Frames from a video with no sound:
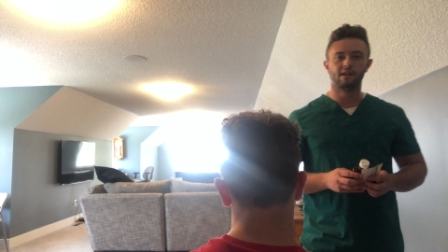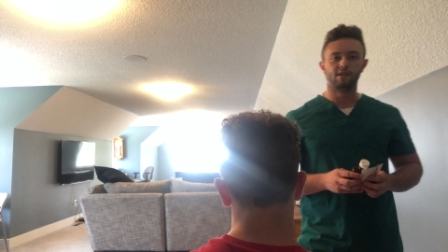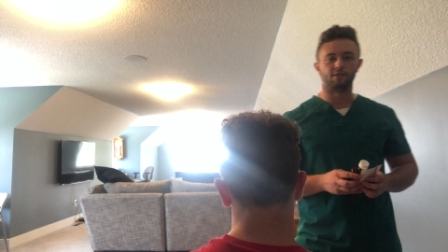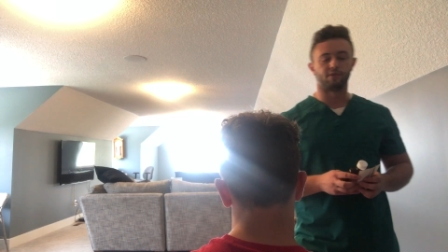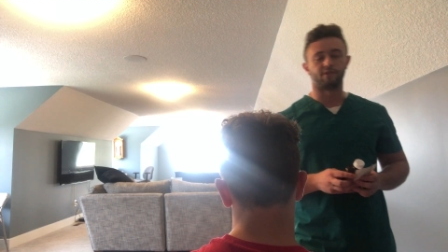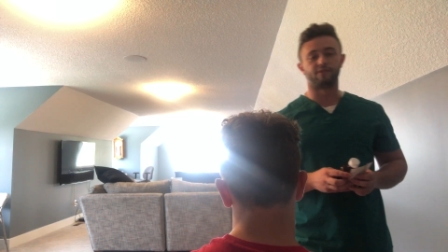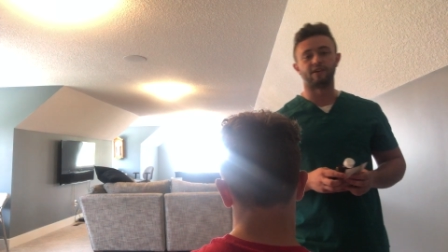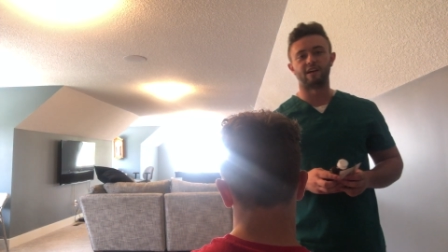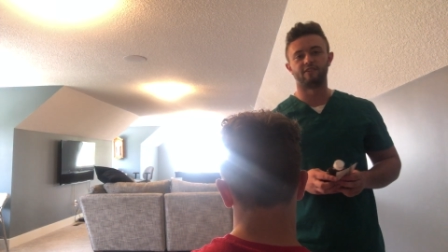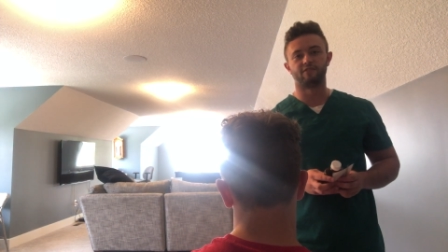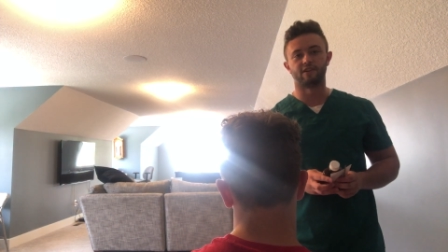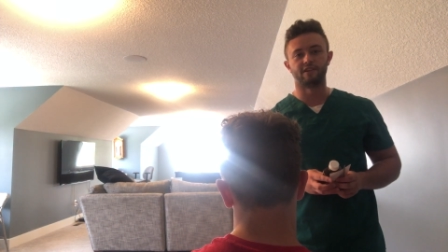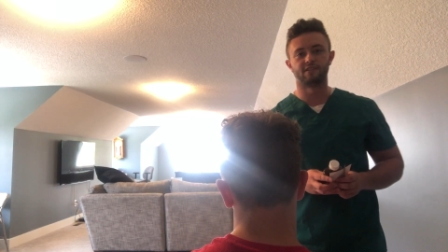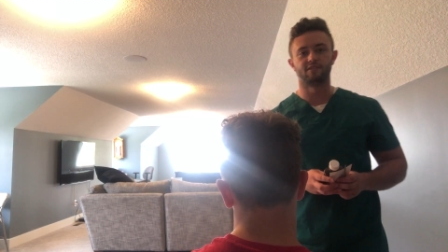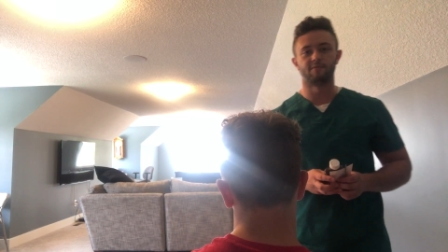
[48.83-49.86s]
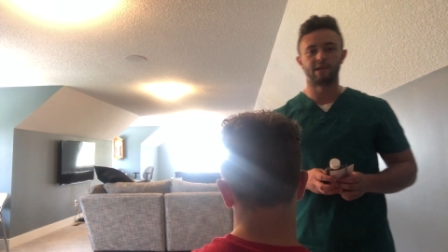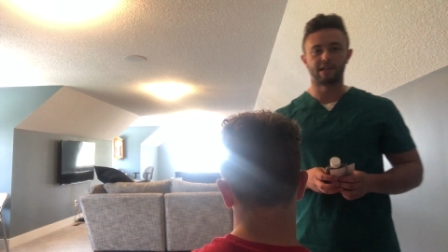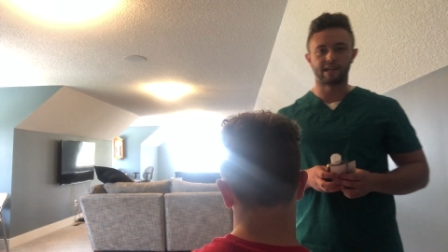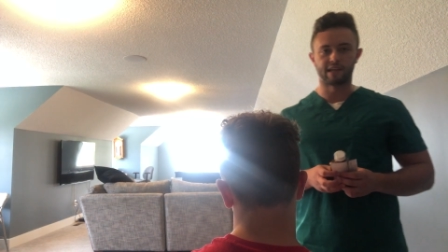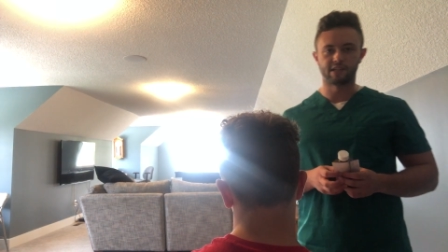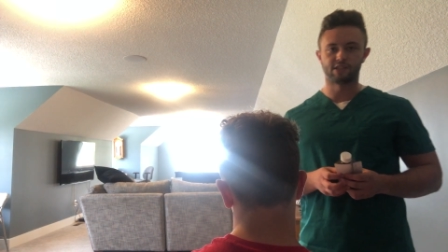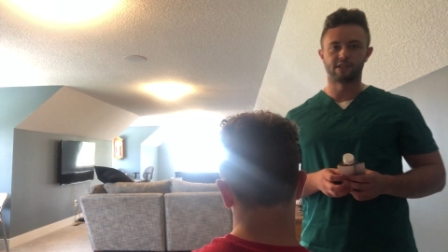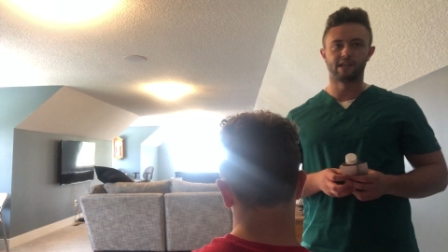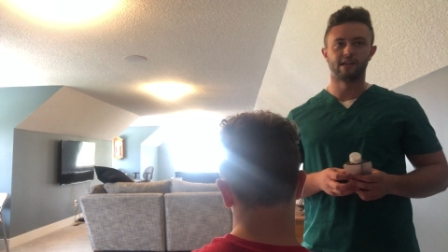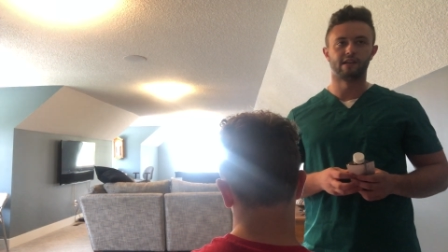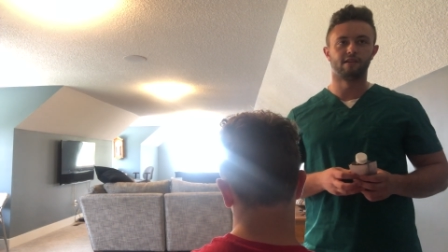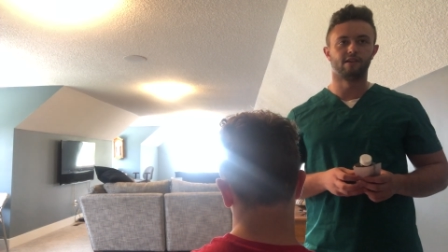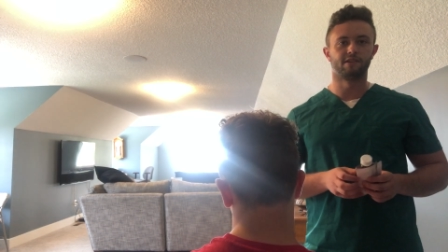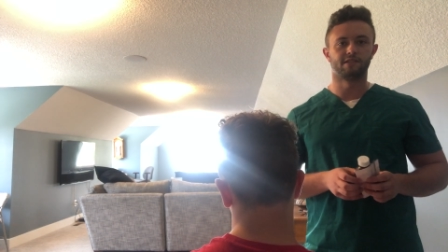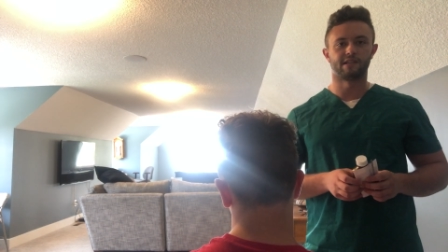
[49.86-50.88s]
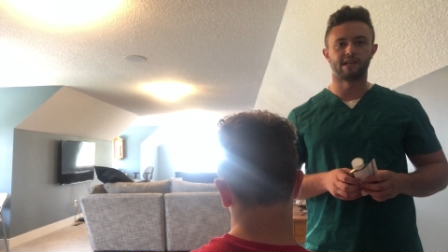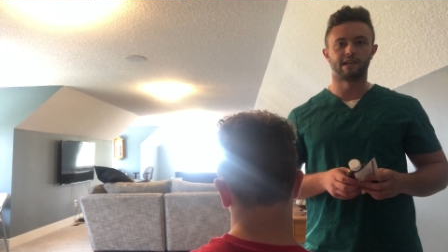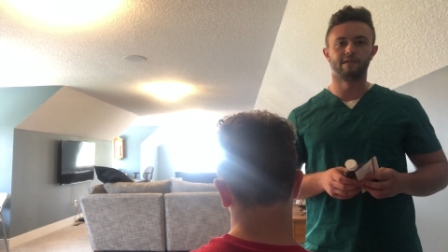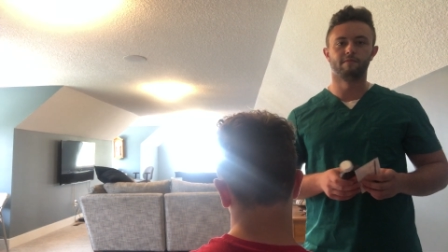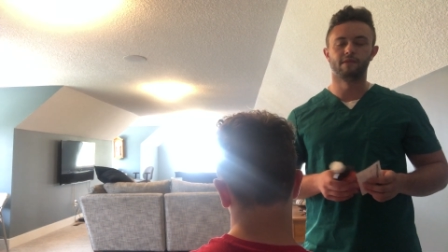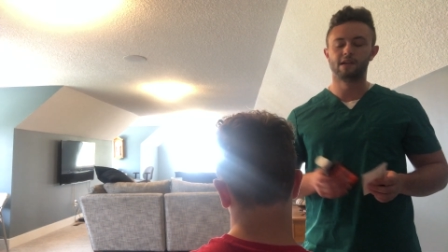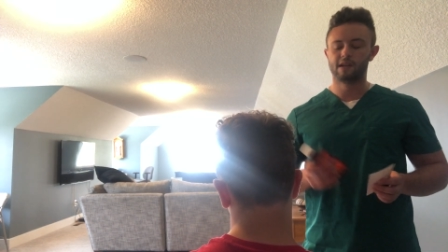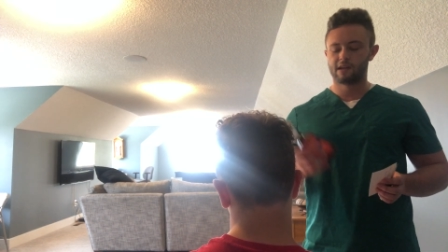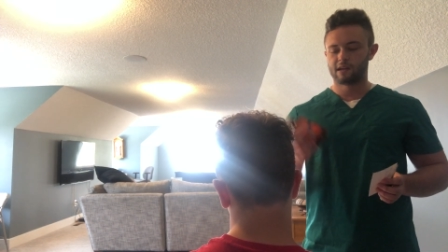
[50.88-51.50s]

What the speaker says: with 5 rights of medication again, all the same.